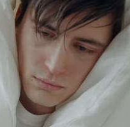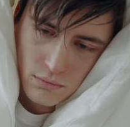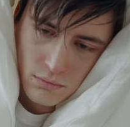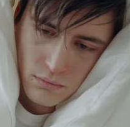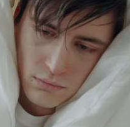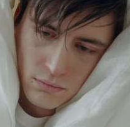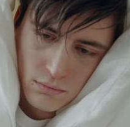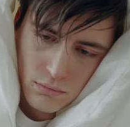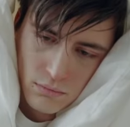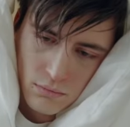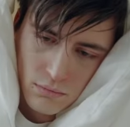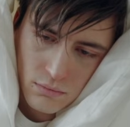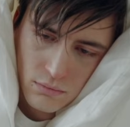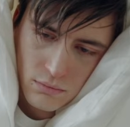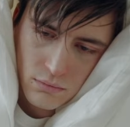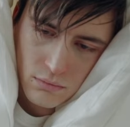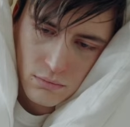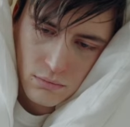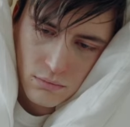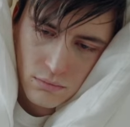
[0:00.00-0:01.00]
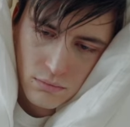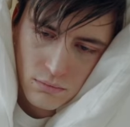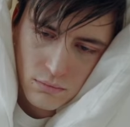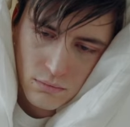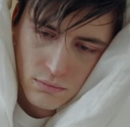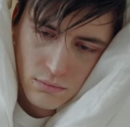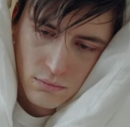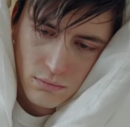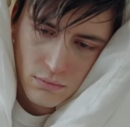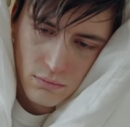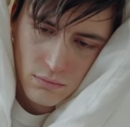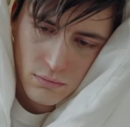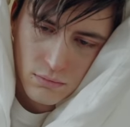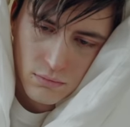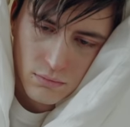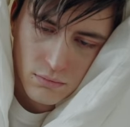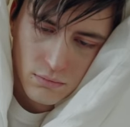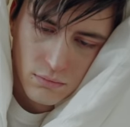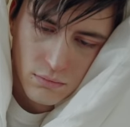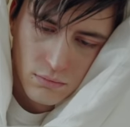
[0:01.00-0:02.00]
and how
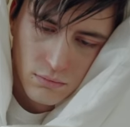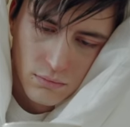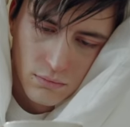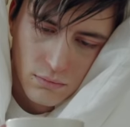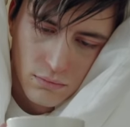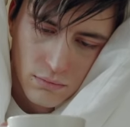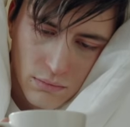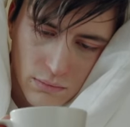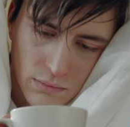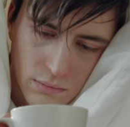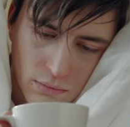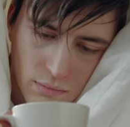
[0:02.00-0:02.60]
maybe the